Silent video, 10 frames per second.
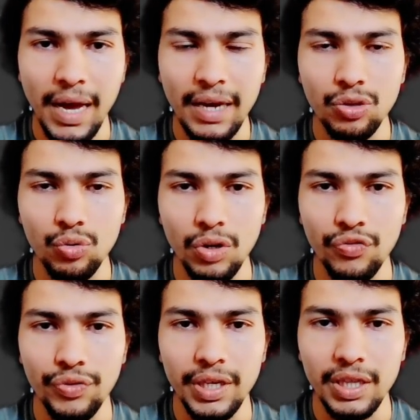
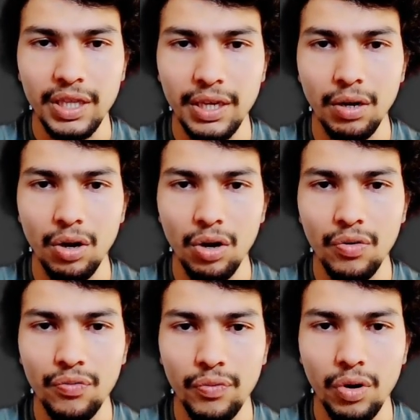will be the
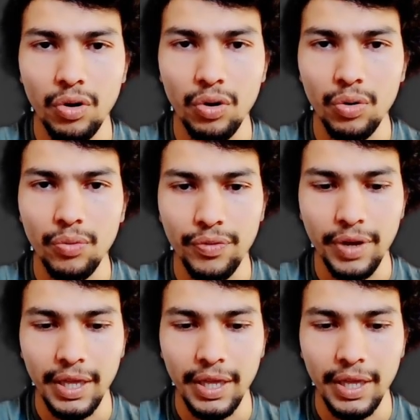globe,